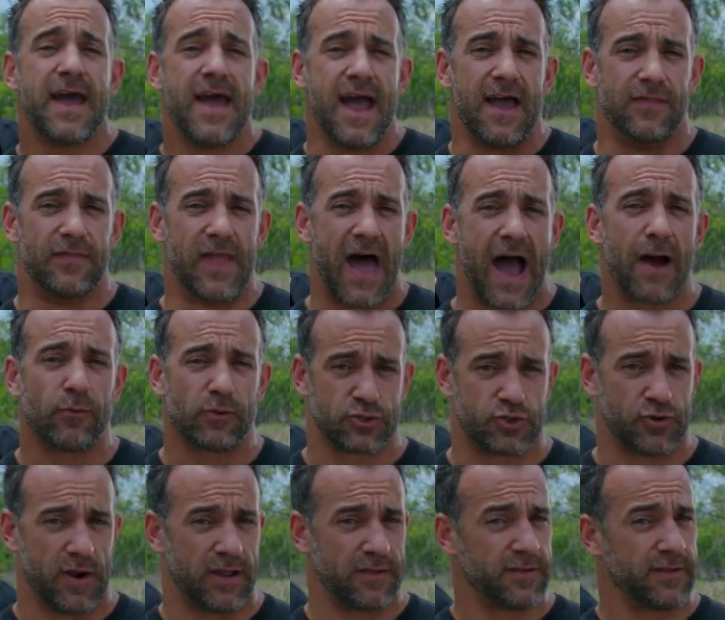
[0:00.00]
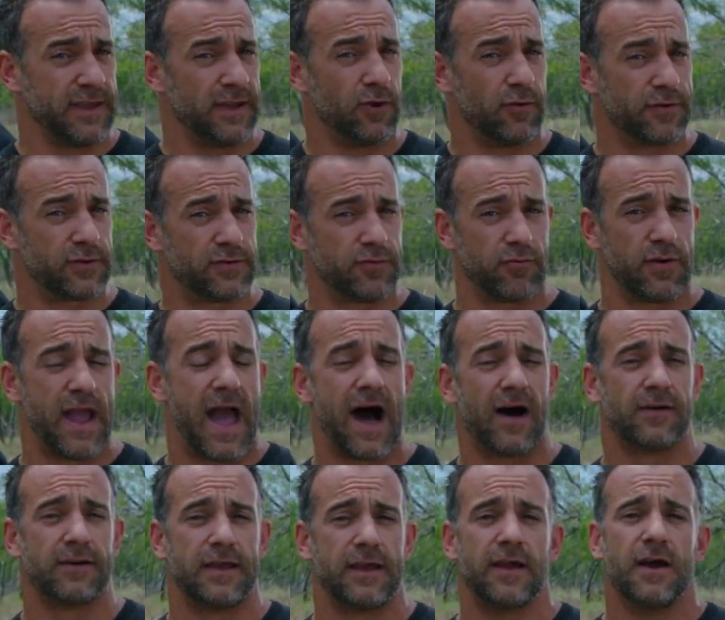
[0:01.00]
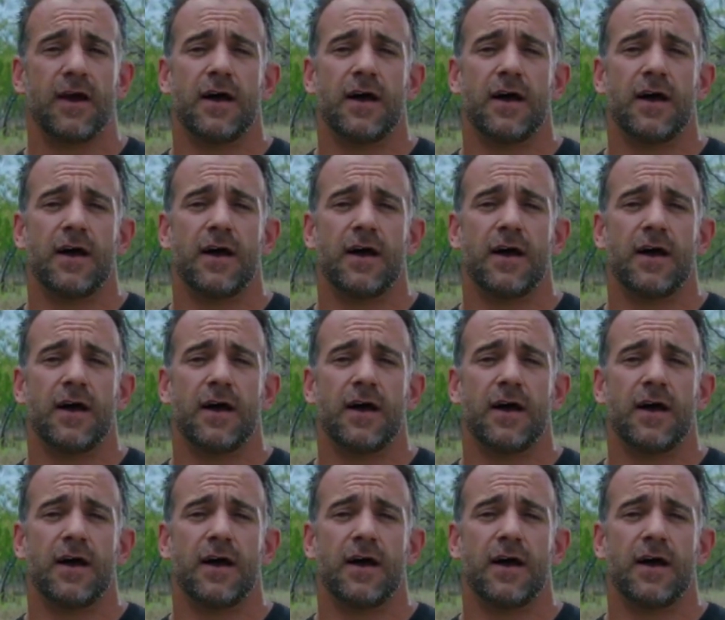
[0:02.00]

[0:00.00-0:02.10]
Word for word: and that will translate over to reality.